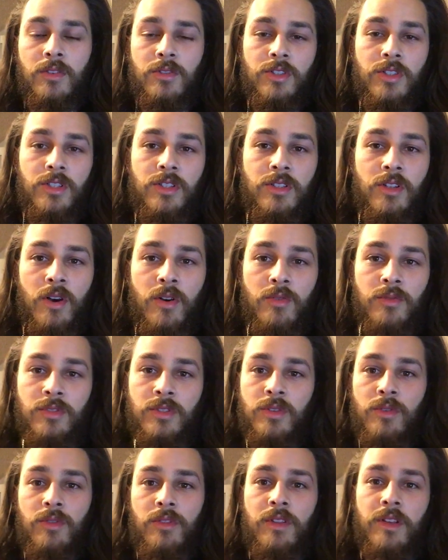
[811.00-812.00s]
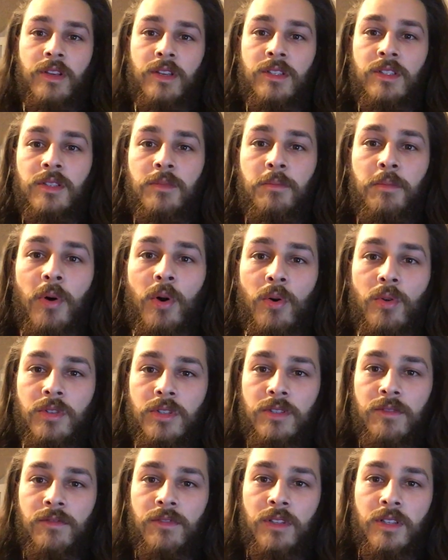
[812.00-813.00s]
just don't do things
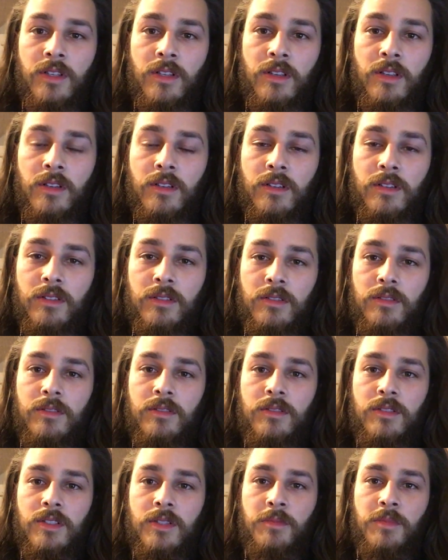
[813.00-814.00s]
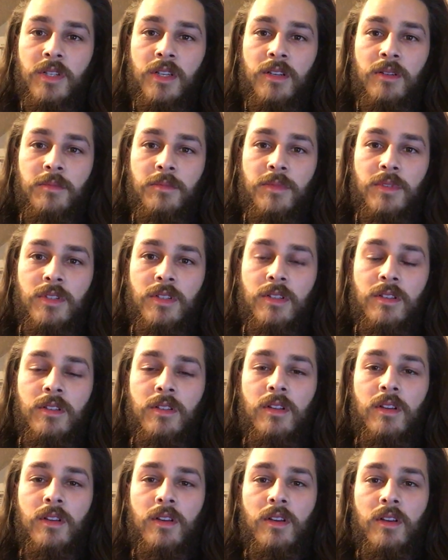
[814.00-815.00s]
impulsively. Sometimes,
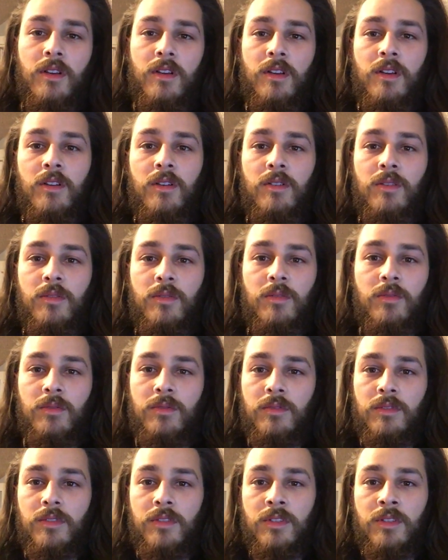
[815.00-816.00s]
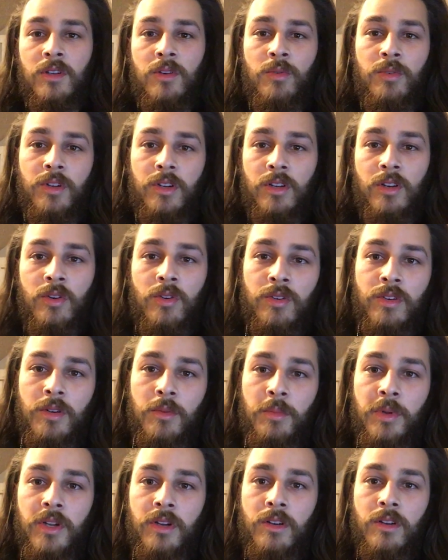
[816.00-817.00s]
when you're growing
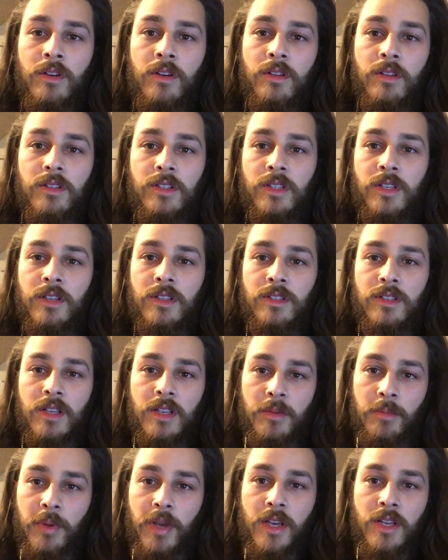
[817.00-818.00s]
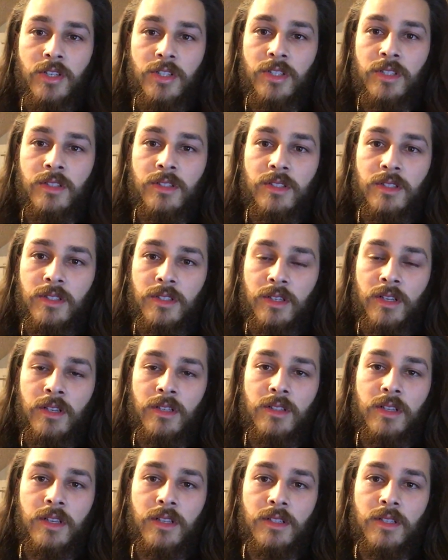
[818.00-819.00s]
your beard, it's gonna take patience, it's gonna
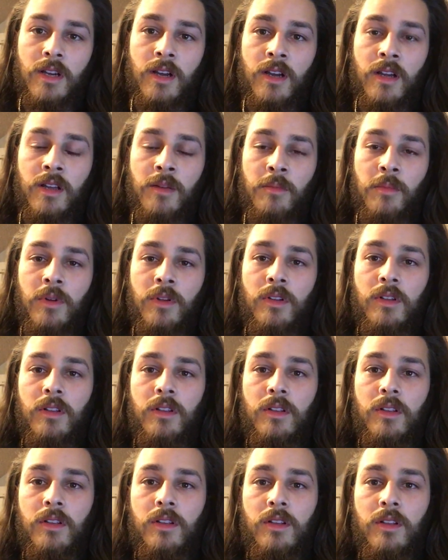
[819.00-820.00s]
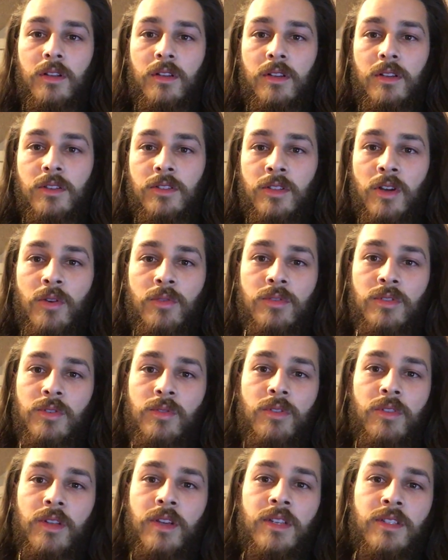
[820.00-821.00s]
take time. Don't
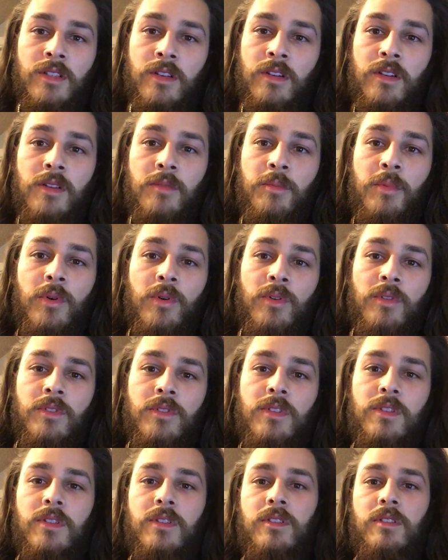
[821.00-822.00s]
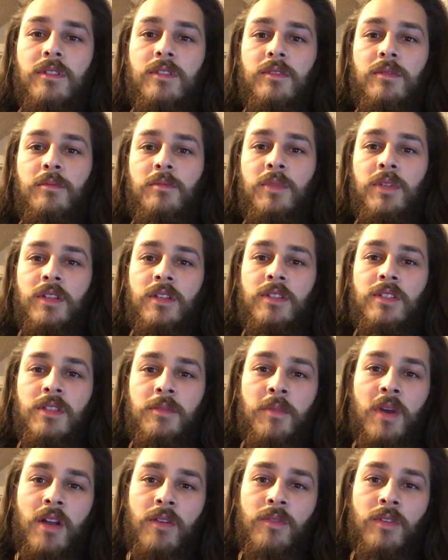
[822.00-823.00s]
do things on impulse because you
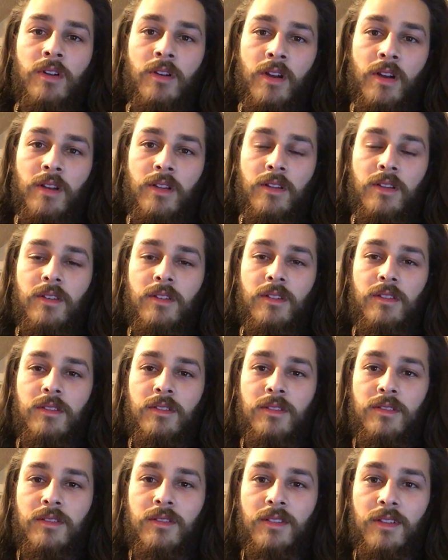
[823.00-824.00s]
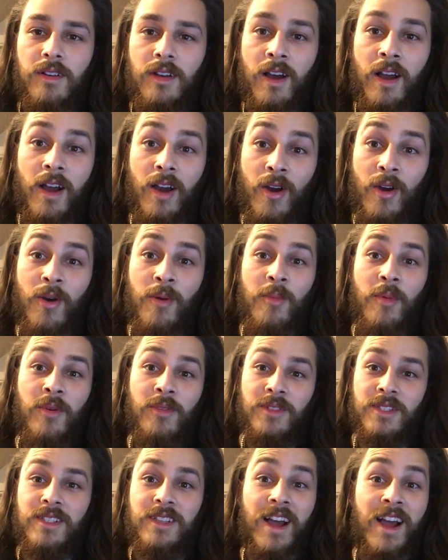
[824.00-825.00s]
might regret it.
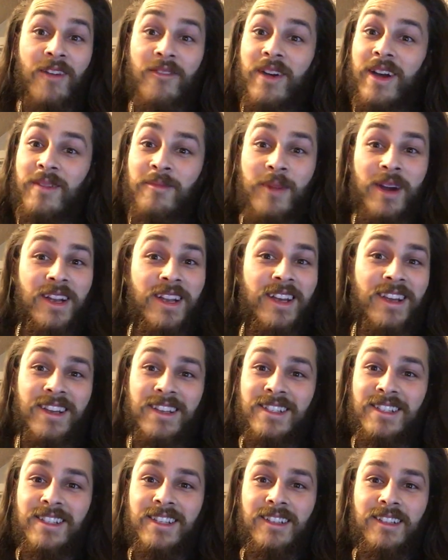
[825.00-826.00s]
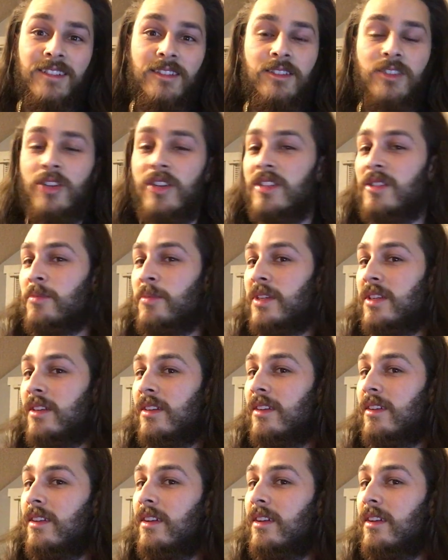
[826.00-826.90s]
I've had my days, trust me.